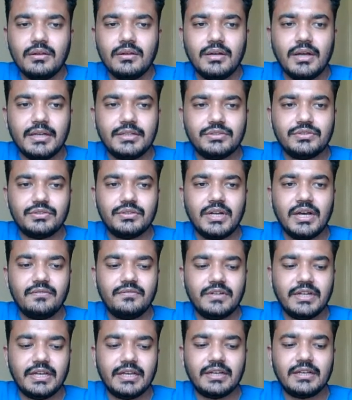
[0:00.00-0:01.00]
I should
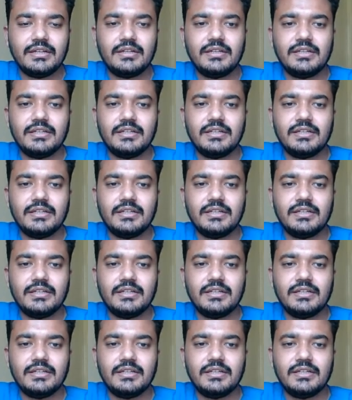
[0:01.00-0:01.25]
have taken